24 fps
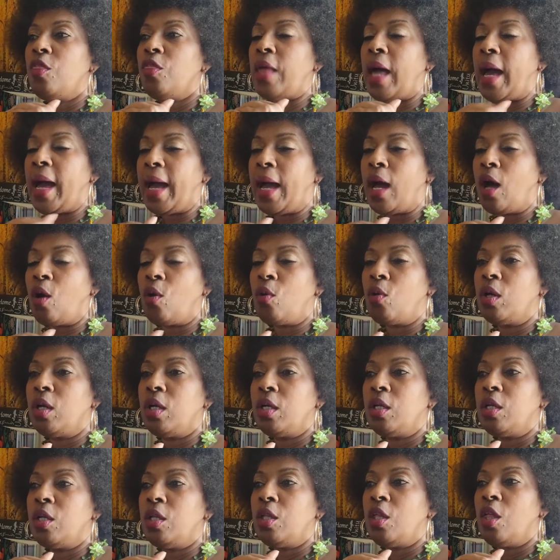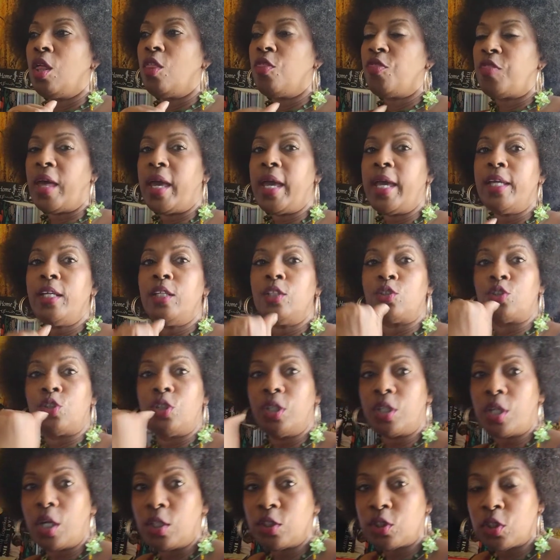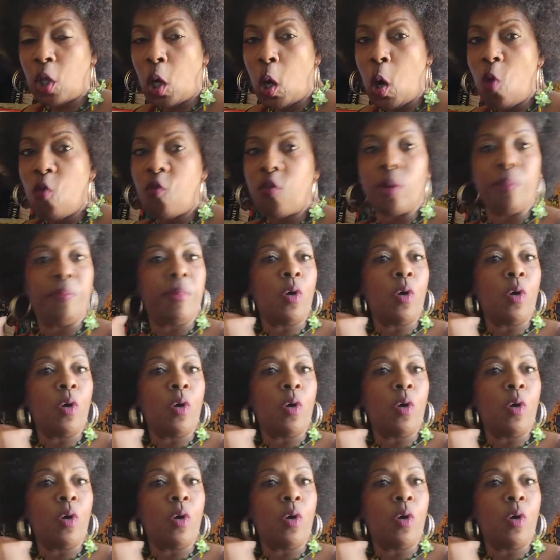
how they took us over,